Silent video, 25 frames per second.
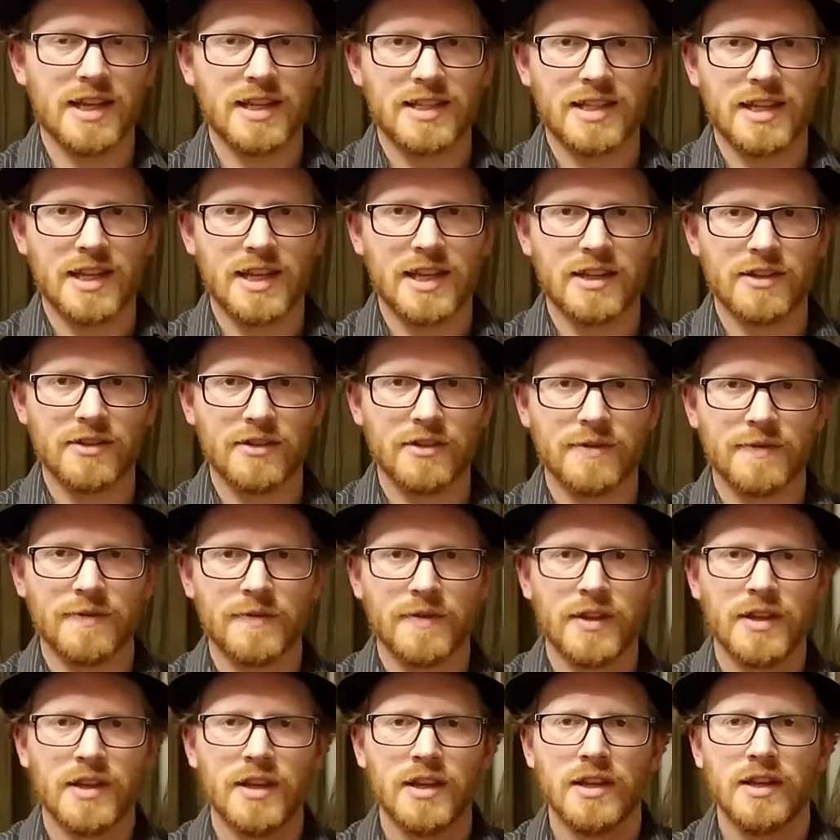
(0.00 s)
handle.
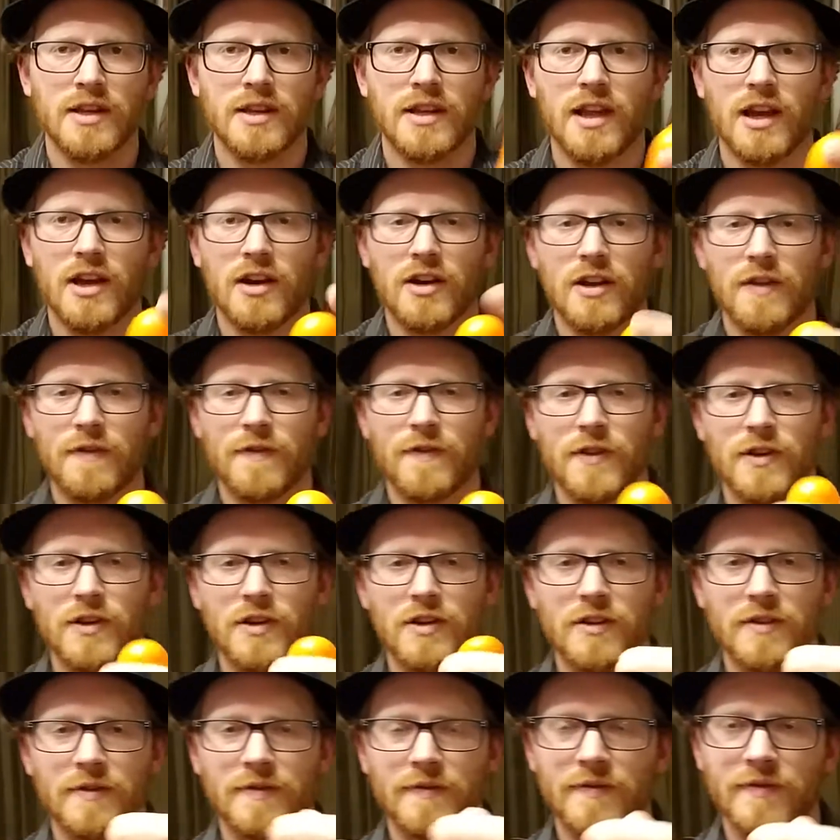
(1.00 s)
Now if
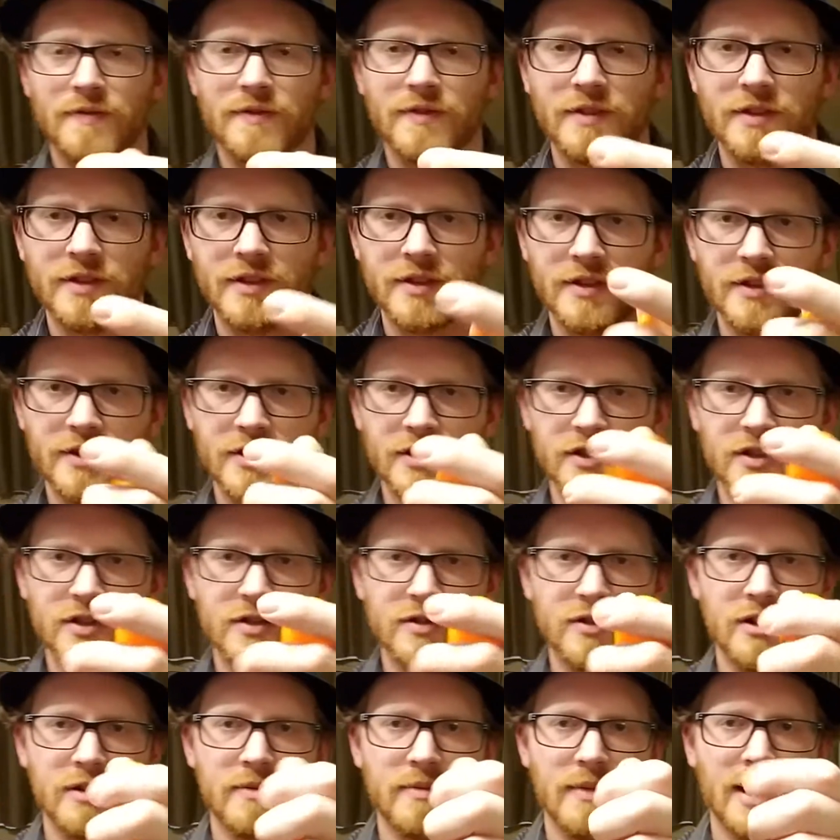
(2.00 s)
your
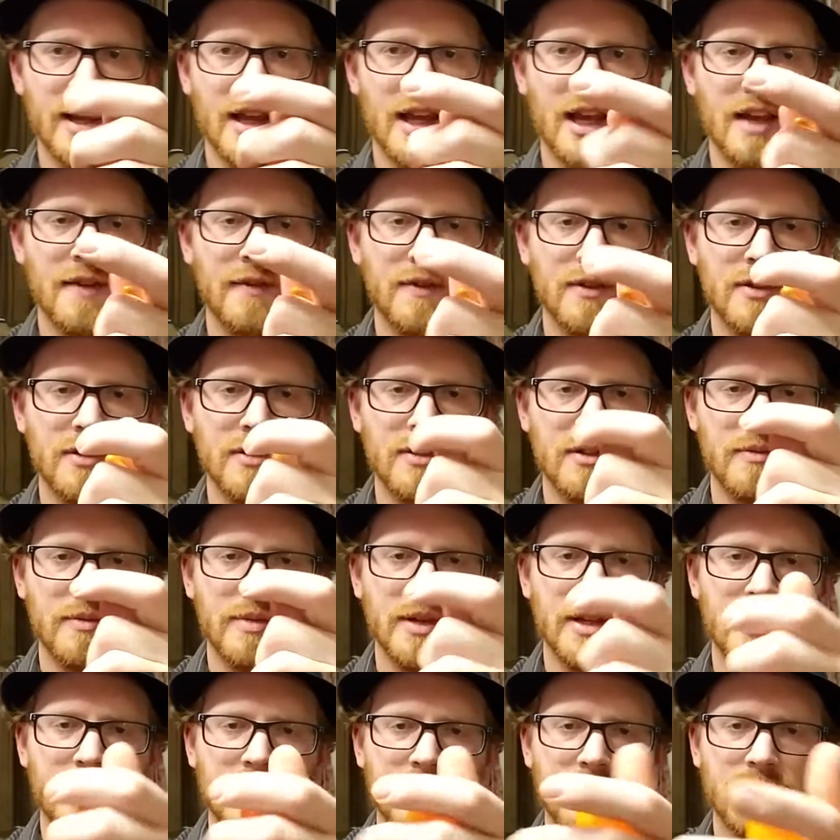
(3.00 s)
sword might have a little
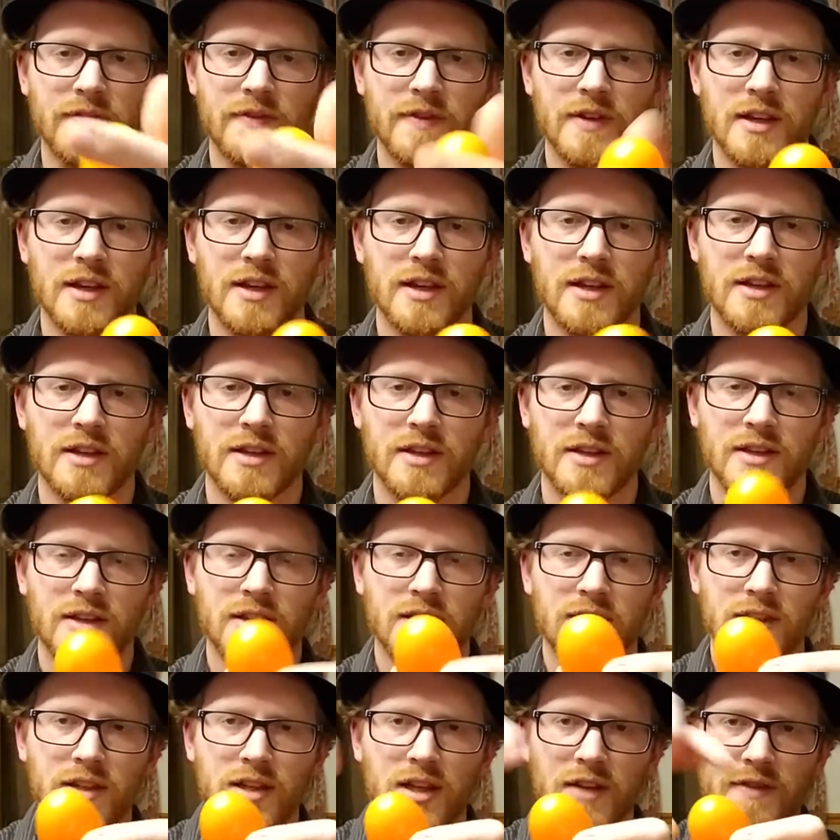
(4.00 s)
bit of
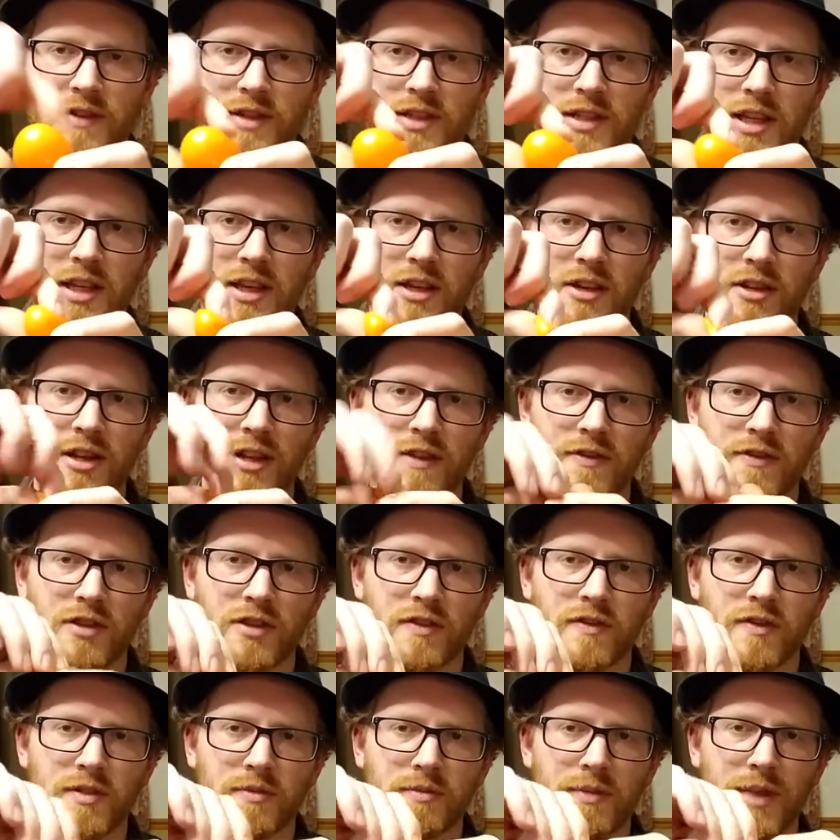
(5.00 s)
a tail left
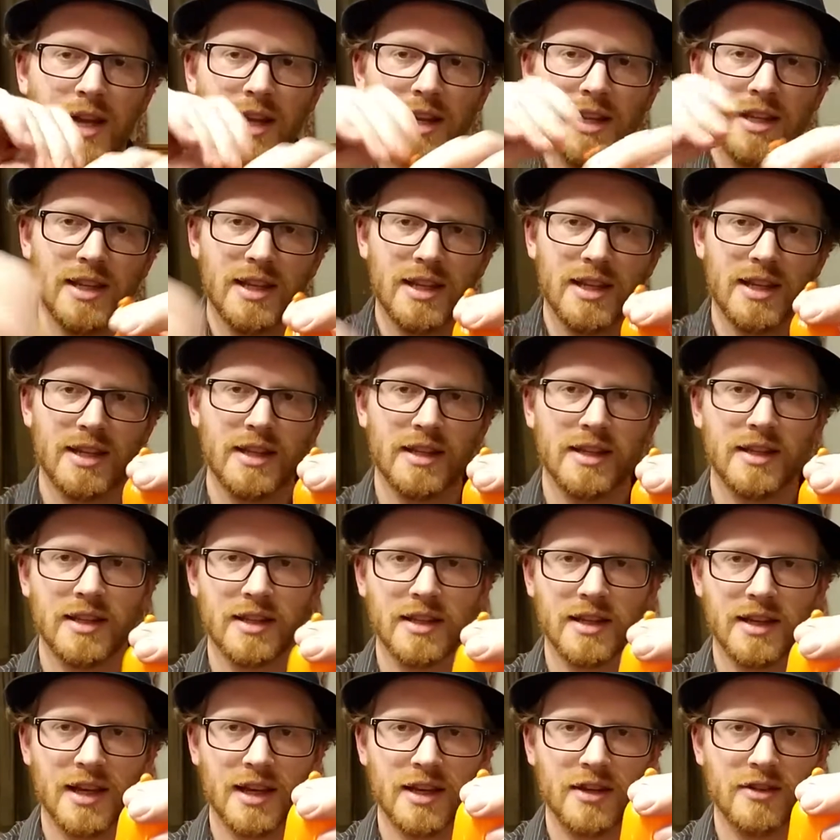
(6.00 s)
over, mine did.
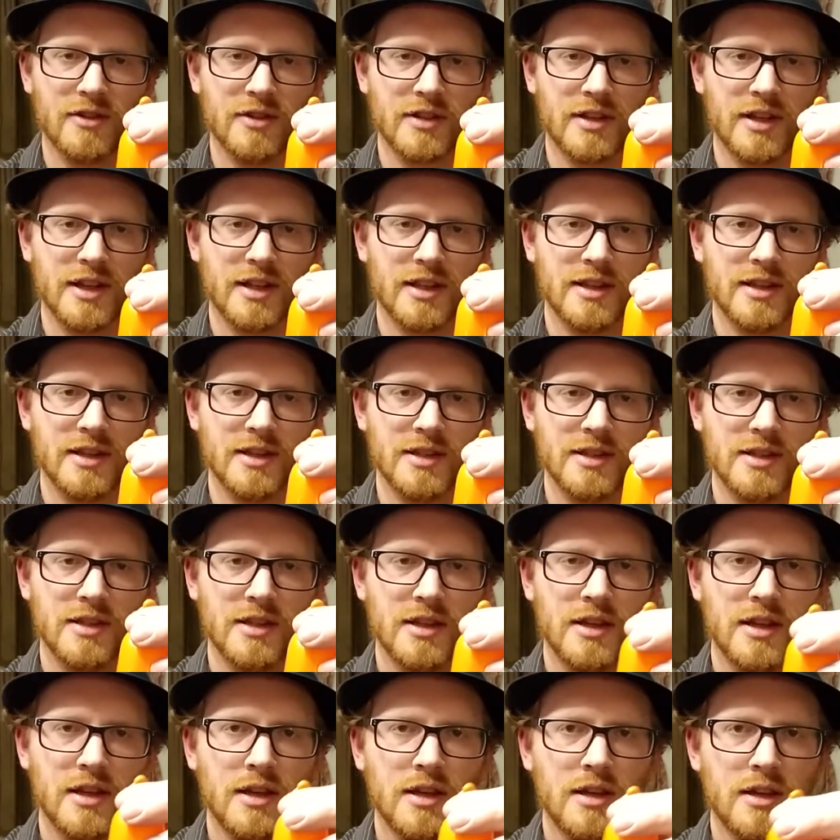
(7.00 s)
It kind of looked like this.
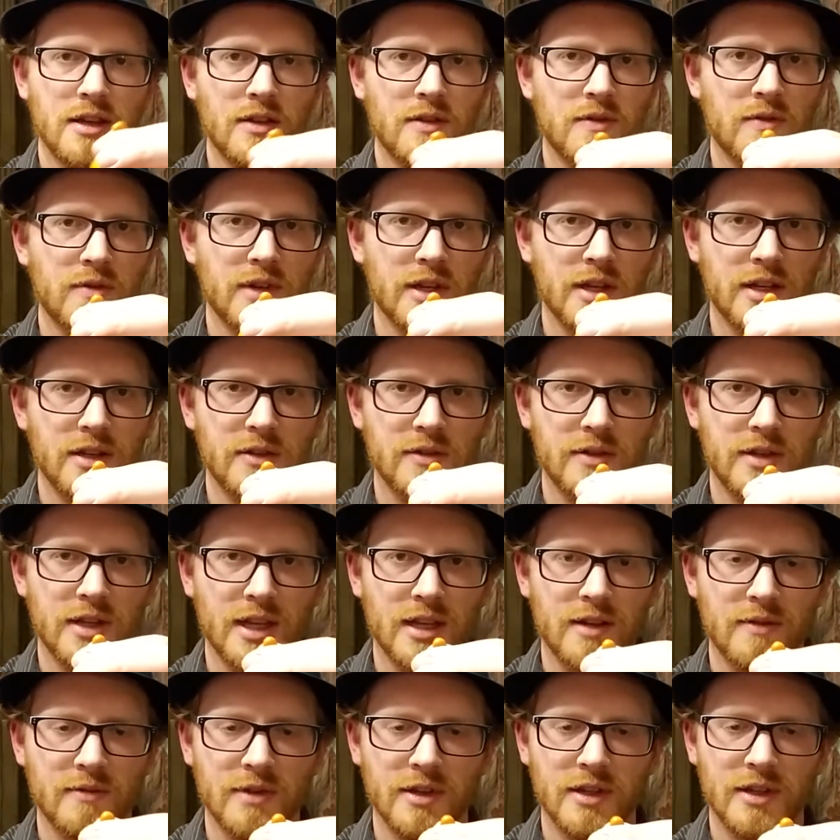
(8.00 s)
What I do to
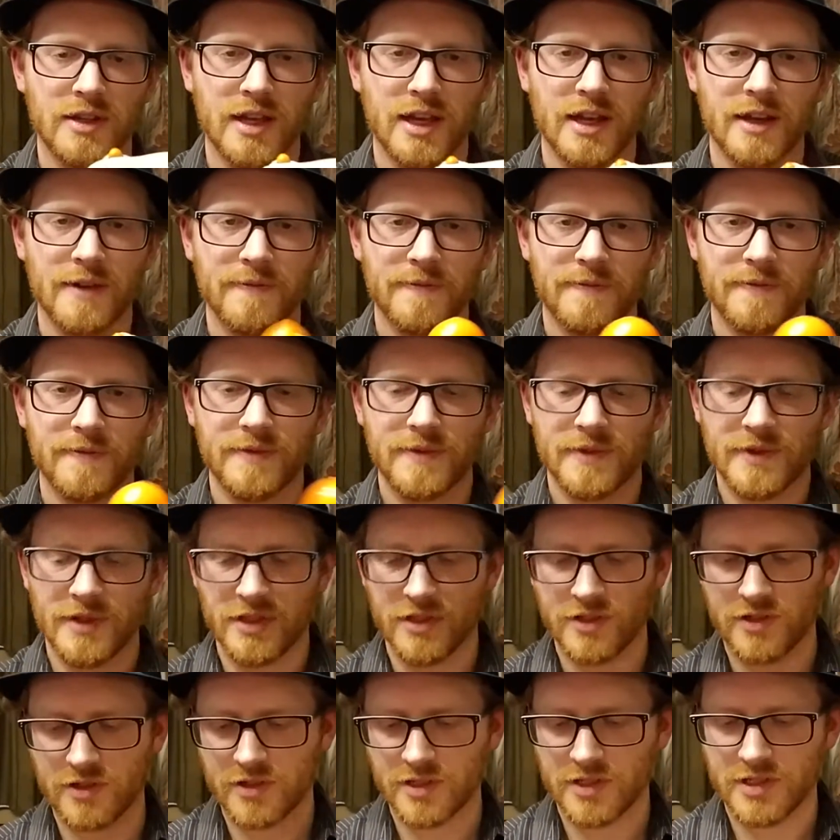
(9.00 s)
get rid of that
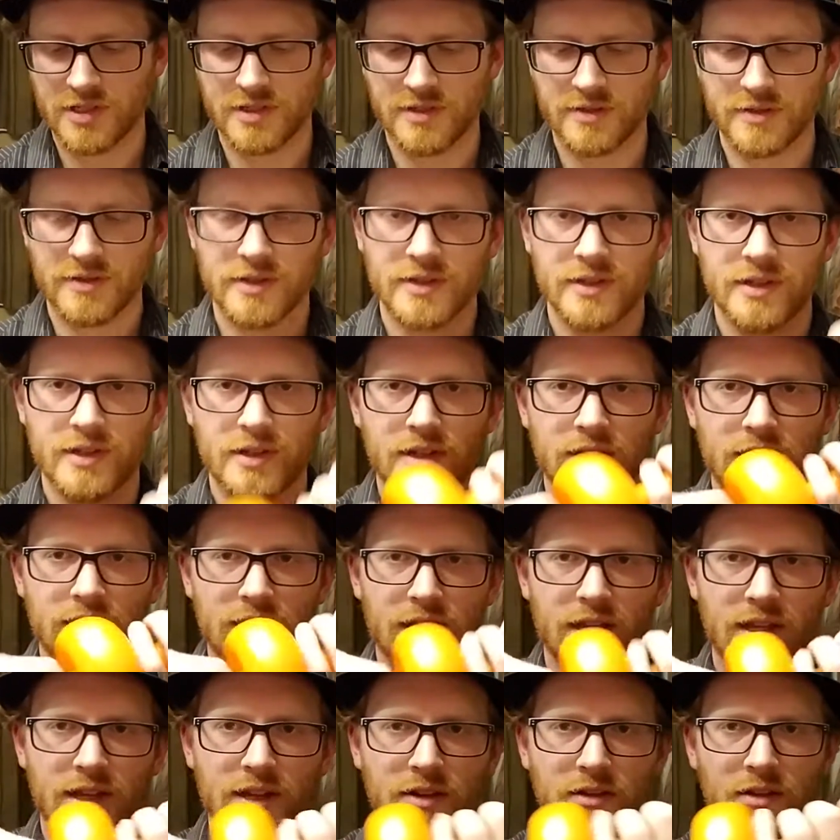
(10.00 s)
is you just
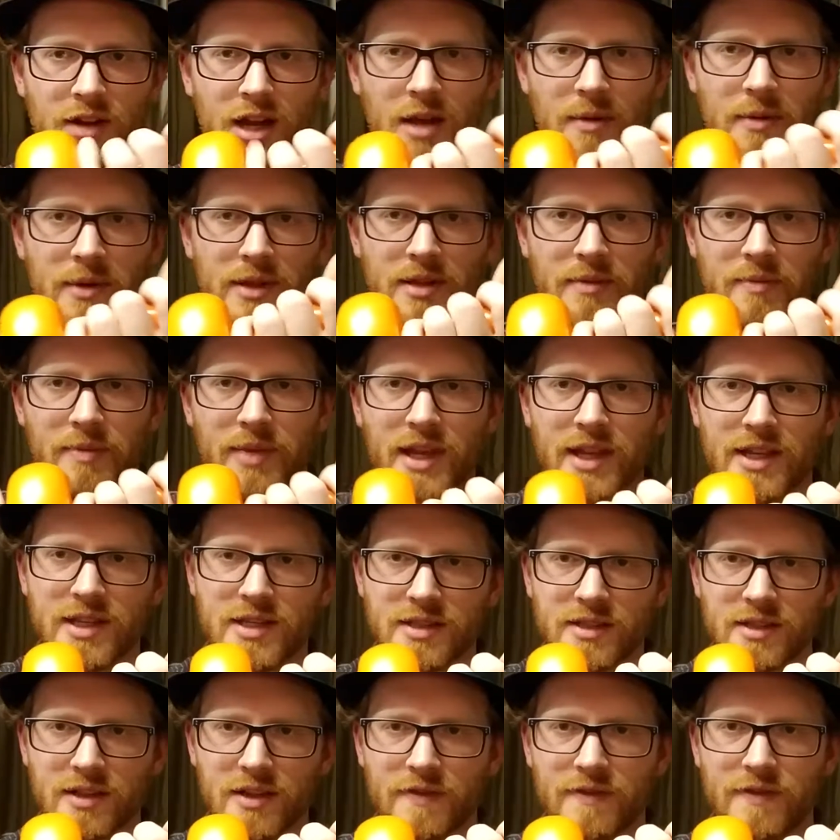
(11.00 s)
kind of grab at the
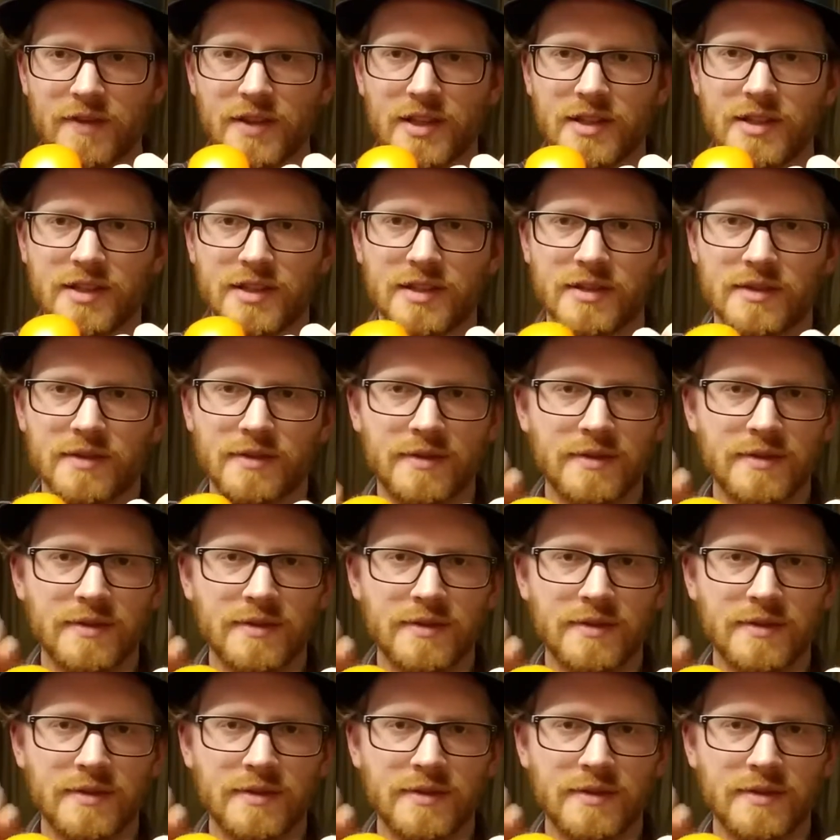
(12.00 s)
base of this